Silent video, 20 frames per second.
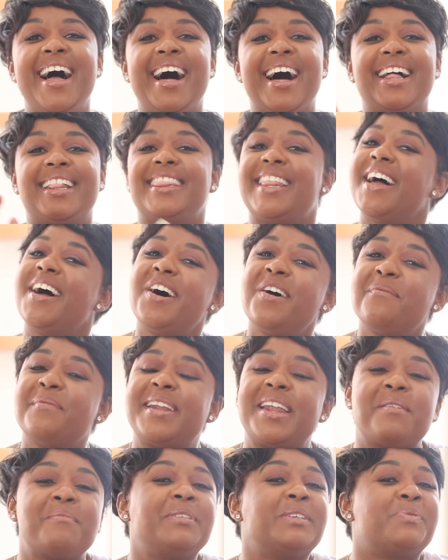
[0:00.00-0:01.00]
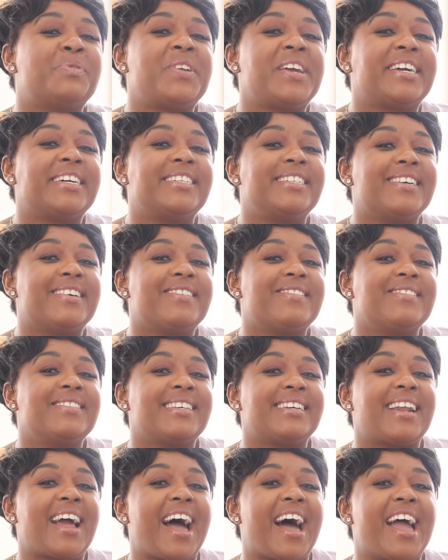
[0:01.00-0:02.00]
Hello, my name is Monica
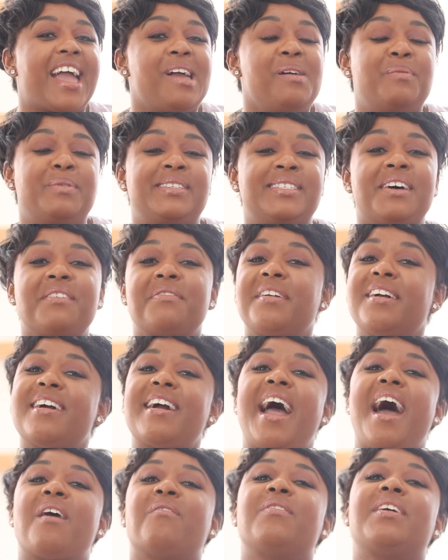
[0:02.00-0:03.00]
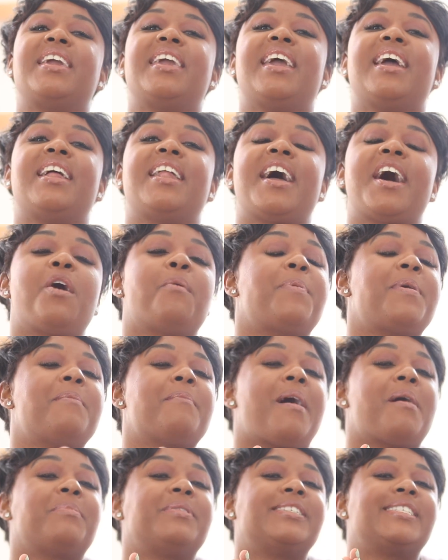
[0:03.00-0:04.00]
Jones, and I am a self-care advocate helping
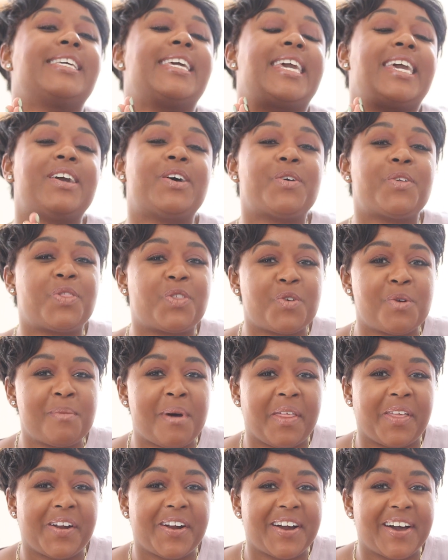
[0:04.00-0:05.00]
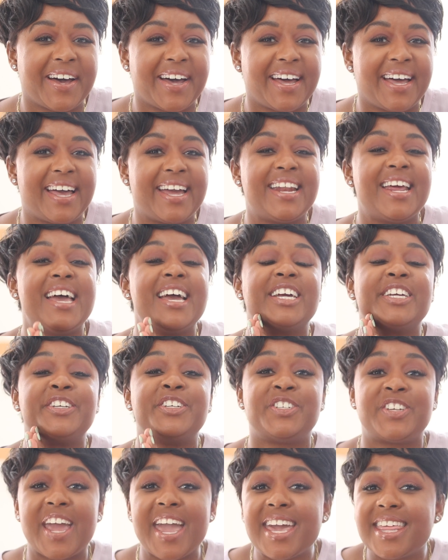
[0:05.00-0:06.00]
mamas heal through motherhood,
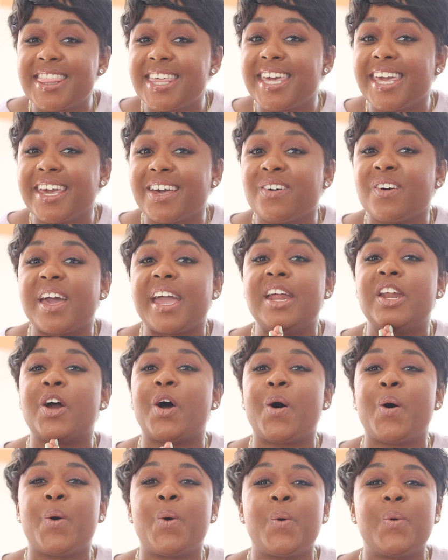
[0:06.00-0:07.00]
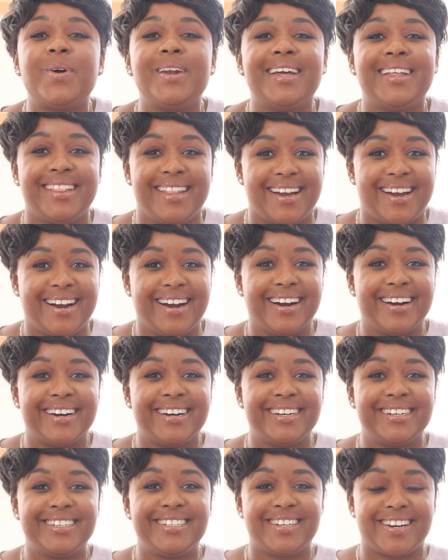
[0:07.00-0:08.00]
shake the guilt, and own their
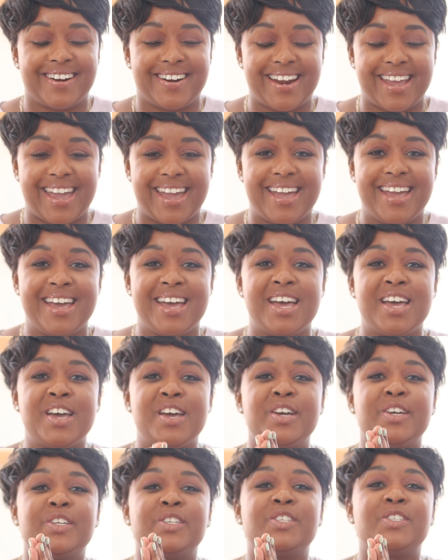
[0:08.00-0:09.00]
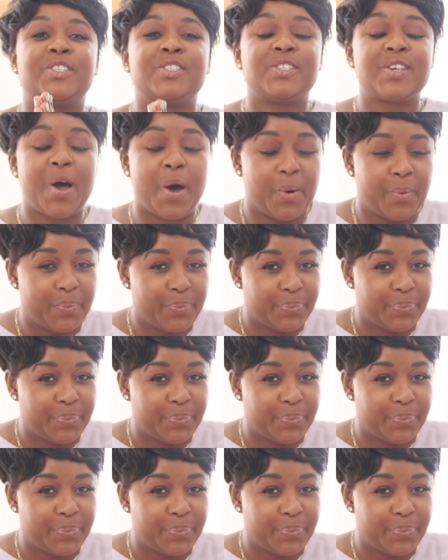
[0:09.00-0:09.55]
journey. So,